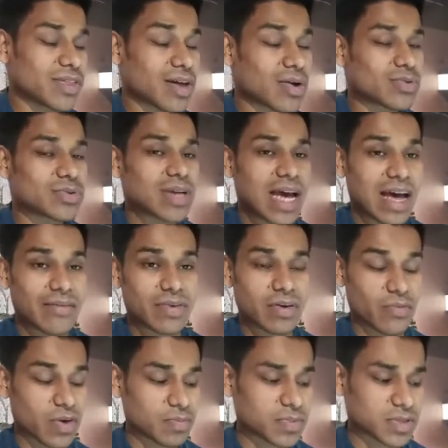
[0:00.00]
without
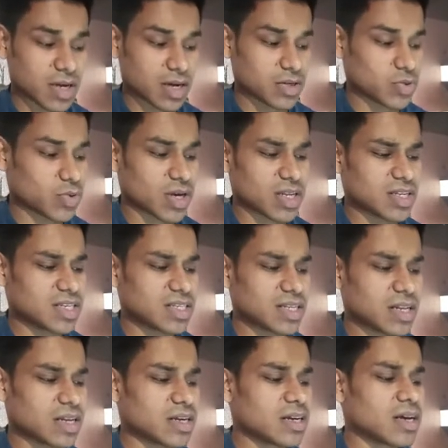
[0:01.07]
having a website you can
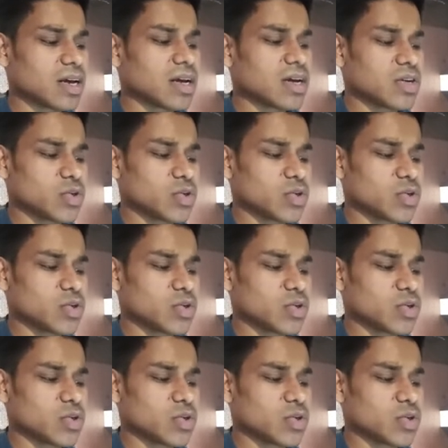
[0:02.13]
easily